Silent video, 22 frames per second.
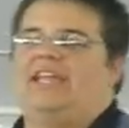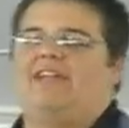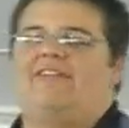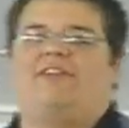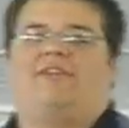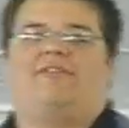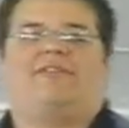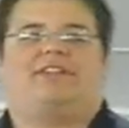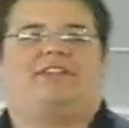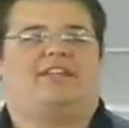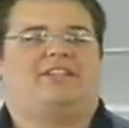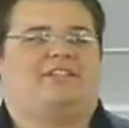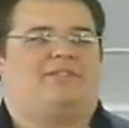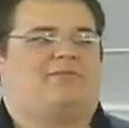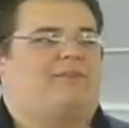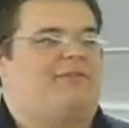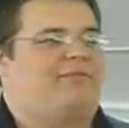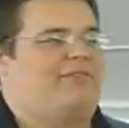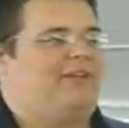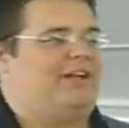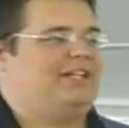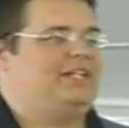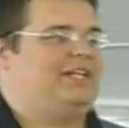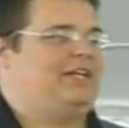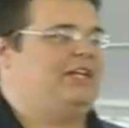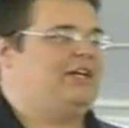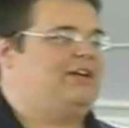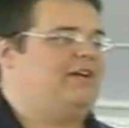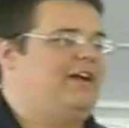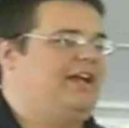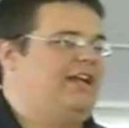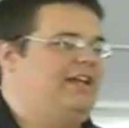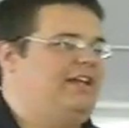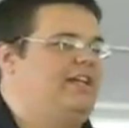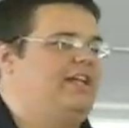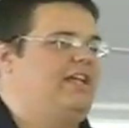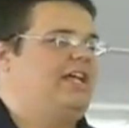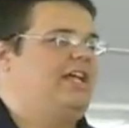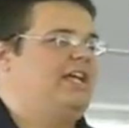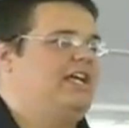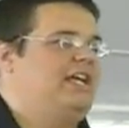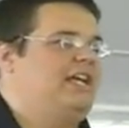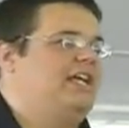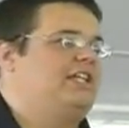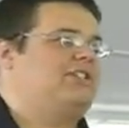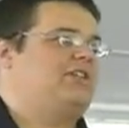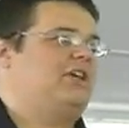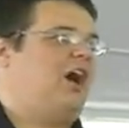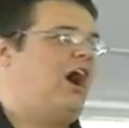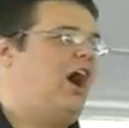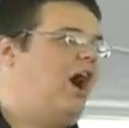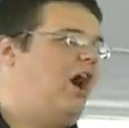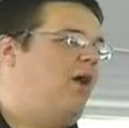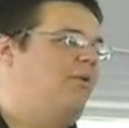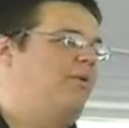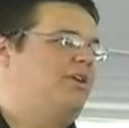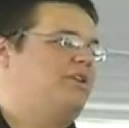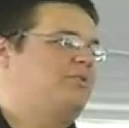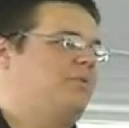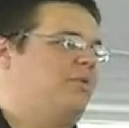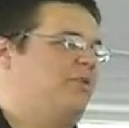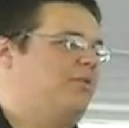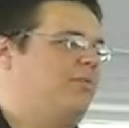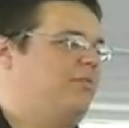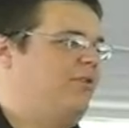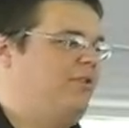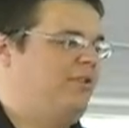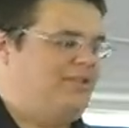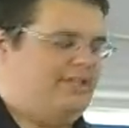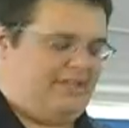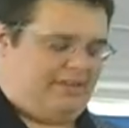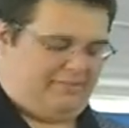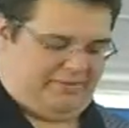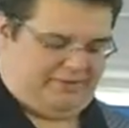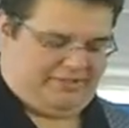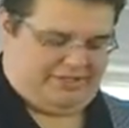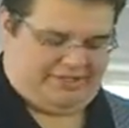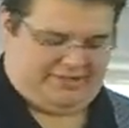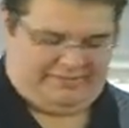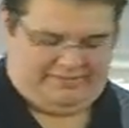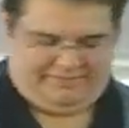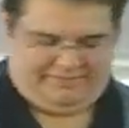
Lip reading: Even if it doesn't reflect in your grade, it's always worth more than 10%.